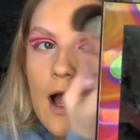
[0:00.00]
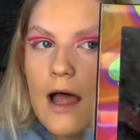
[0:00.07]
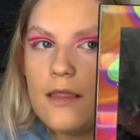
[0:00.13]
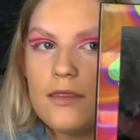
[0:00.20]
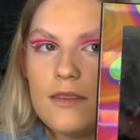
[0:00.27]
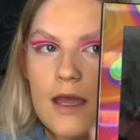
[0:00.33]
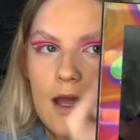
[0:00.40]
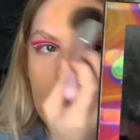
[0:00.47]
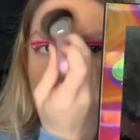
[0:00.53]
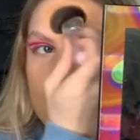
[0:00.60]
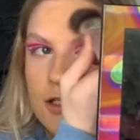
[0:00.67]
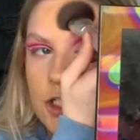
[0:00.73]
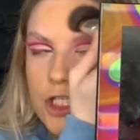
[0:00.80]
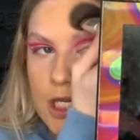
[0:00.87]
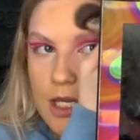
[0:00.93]
and
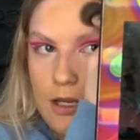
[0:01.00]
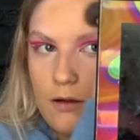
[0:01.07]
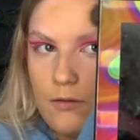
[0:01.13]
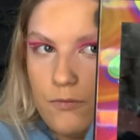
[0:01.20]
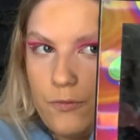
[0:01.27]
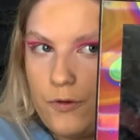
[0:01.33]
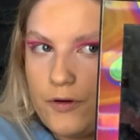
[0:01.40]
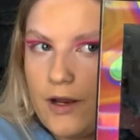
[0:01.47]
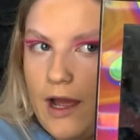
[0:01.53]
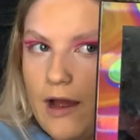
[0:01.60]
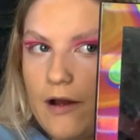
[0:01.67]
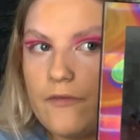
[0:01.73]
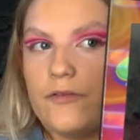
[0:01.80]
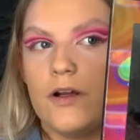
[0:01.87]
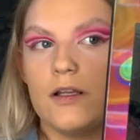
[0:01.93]
then she would
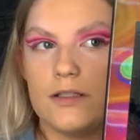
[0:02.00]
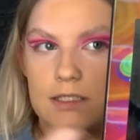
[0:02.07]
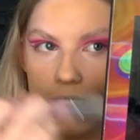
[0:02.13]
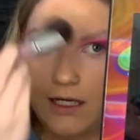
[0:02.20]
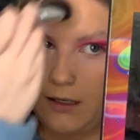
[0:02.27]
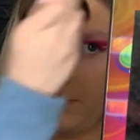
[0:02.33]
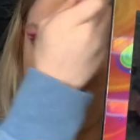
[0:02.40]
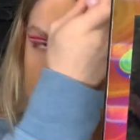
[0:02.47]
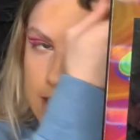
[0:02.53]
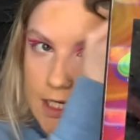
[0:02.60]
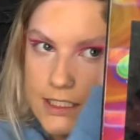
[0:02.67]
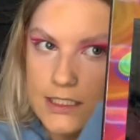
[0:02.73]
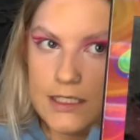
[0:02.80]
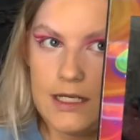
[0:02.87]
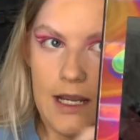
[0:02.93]
have
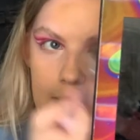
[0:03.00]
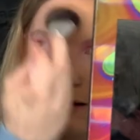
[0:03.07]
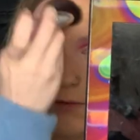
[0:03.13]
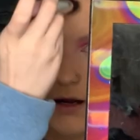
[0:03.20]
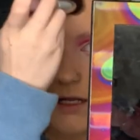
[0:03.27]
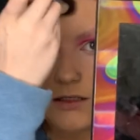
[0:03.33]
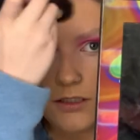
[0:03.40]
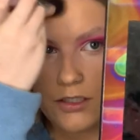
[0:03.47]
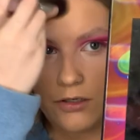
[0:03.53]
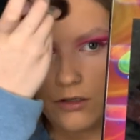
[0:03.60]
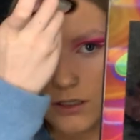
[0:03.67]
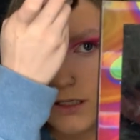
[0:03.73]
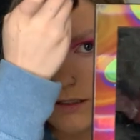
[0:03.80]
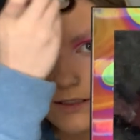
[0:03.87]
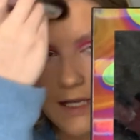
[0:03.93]
decapitated him and
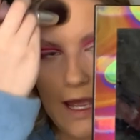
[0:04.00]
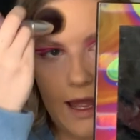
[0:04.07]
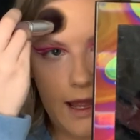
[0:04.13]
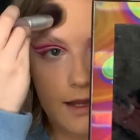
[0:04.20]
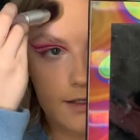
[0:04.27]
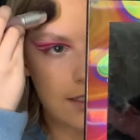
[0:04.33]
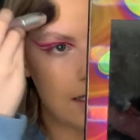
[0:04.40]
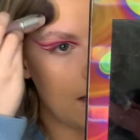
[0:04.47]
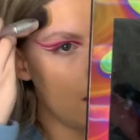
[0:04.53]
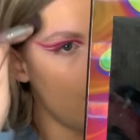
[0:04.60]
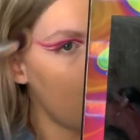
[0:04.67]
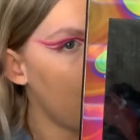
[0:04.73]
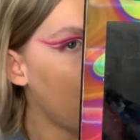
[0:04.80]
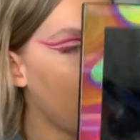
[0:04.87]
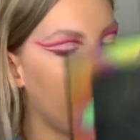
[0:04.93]
took his head
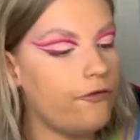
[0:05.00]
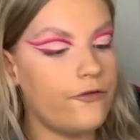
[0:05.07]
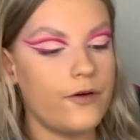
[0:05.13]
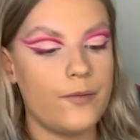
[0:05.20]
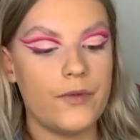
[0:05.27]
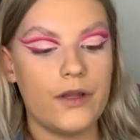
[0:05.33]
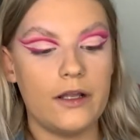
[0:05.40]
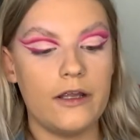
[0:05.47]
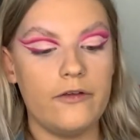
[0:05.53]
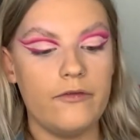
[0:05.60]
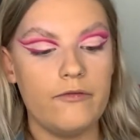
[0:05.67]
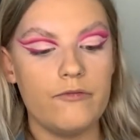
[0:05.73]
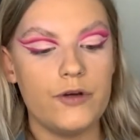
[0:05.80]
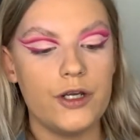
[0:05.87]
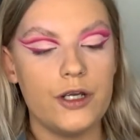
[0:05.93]
from the
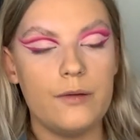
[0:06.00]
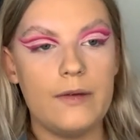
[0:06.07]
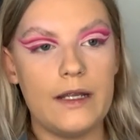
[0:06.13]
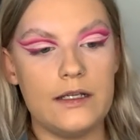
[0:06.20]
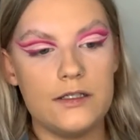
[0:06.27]
living room